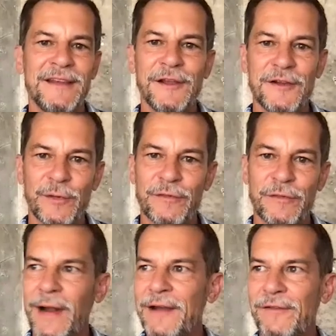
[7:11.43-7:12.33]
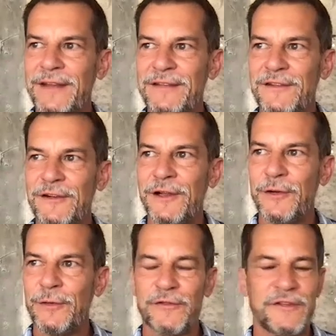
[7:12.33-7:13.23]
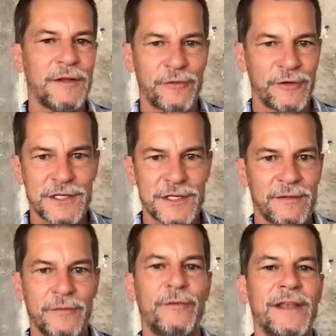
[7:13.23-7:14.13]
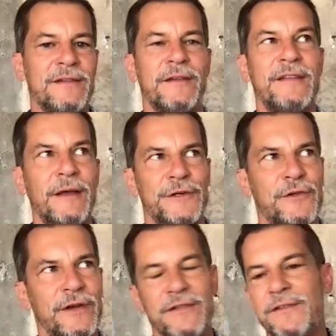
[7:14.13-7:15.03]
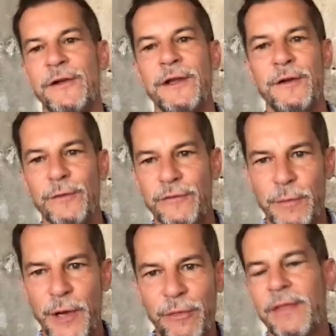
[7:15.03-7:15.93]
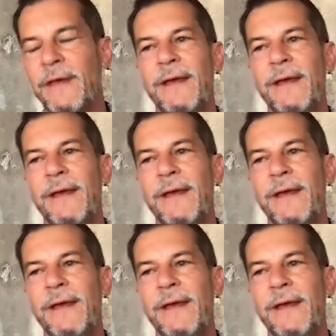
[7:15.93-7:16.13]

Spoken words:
you can do it for the right reasons, or you can do it for selfish reasons, or you can do it for both.